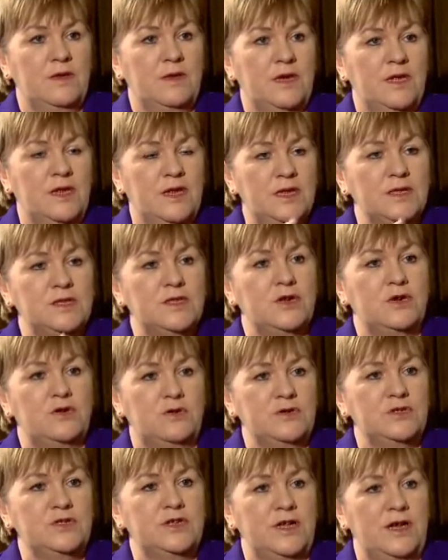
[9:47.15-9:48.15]
creates the
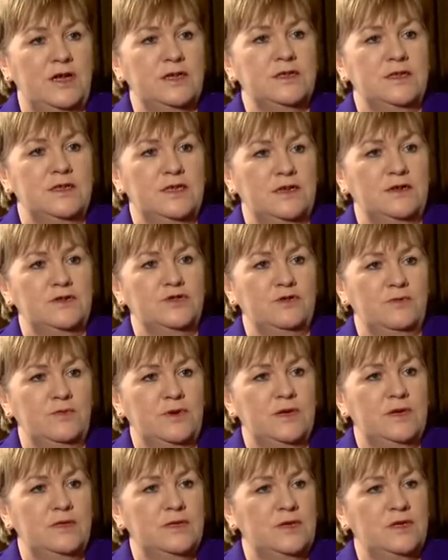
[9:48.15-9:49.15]
contract in such a
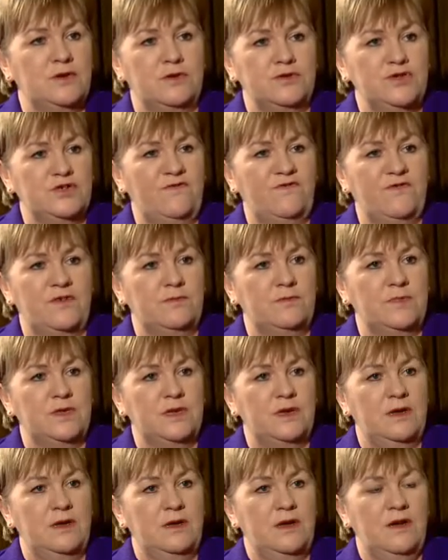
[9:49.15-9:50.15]
way that Scottish
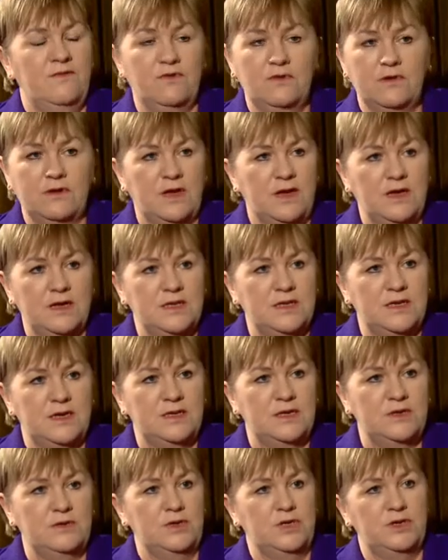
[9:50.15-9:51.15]
firms have not got access to it.